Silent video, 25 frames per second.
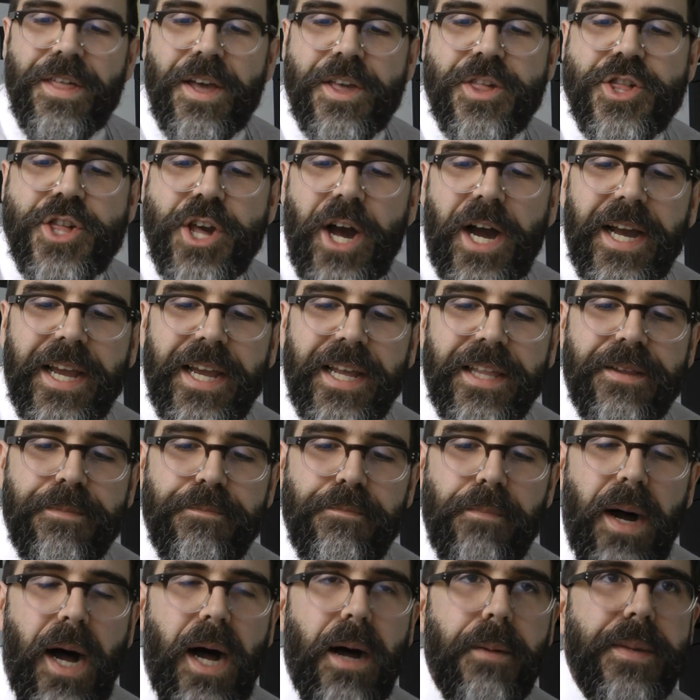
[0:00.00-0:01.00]
The giant
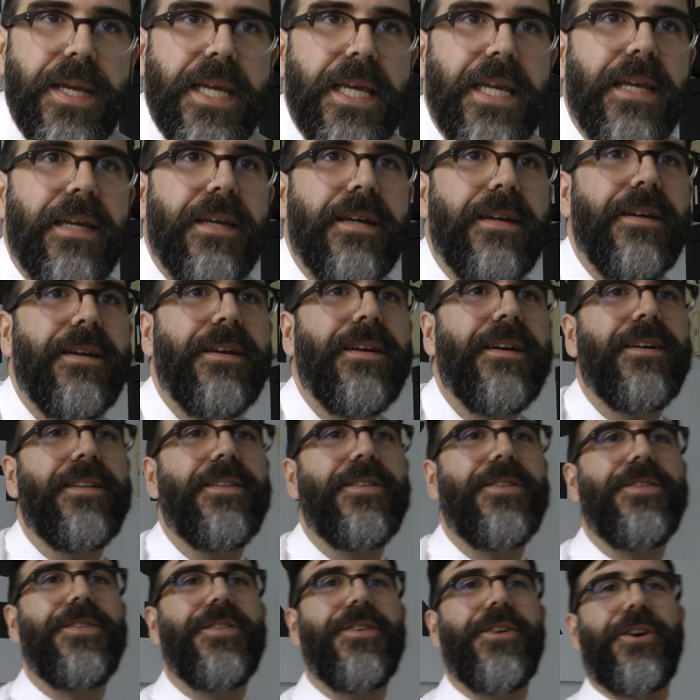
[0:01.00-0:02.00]
mommy. Yeah, the,
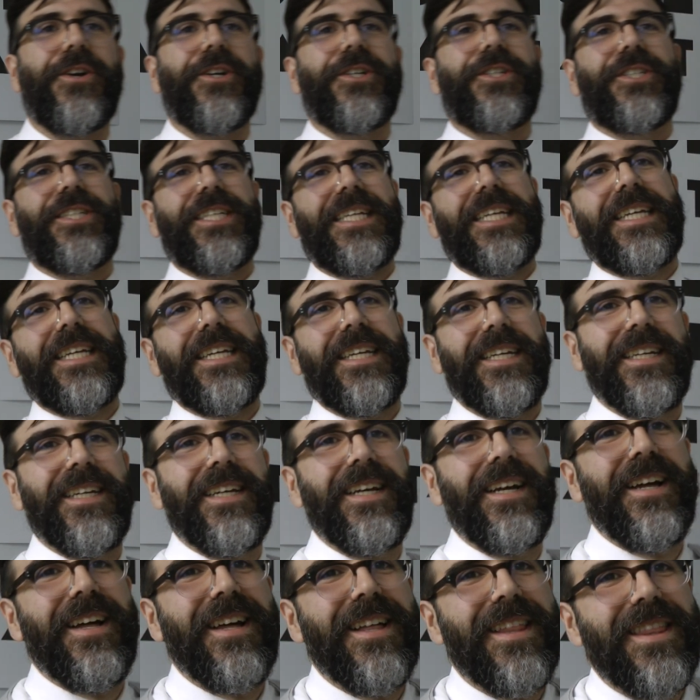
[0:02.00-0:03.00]
the nursing
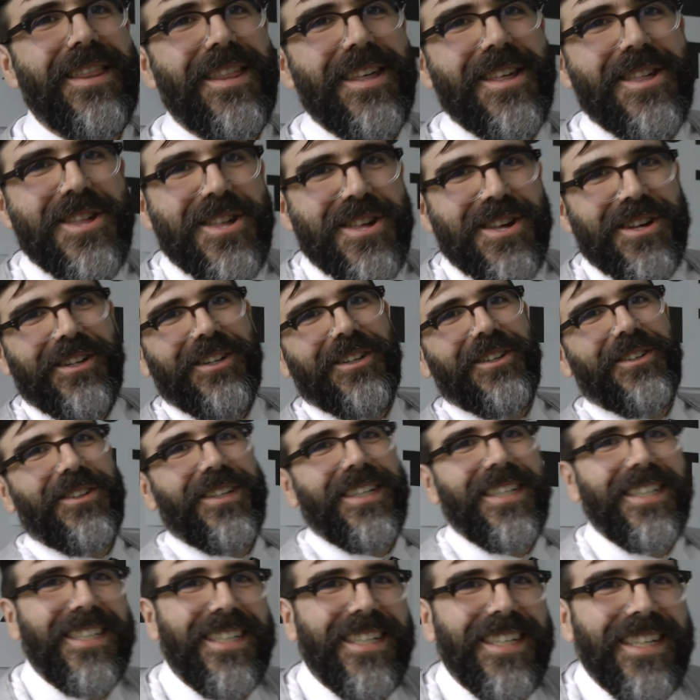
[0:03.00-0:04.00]
the, sort the, the, children.
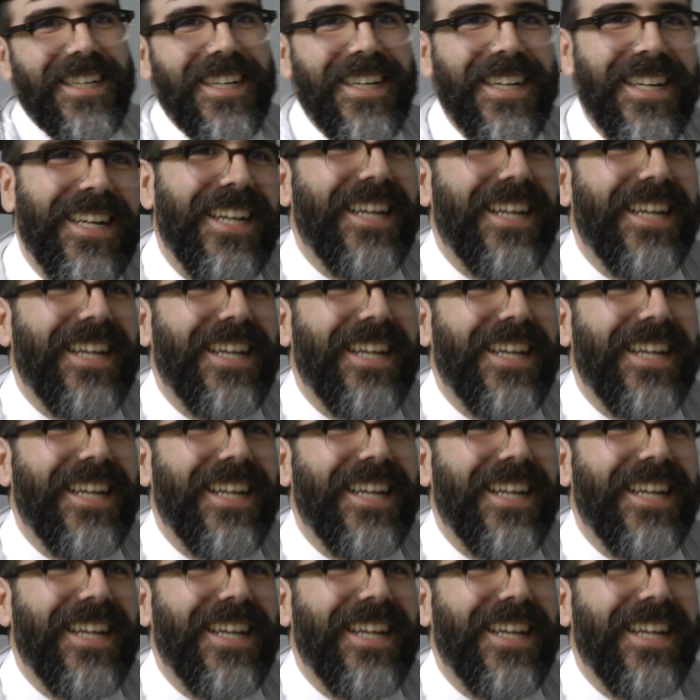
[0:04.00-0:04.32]
Yes. Mm-hmm.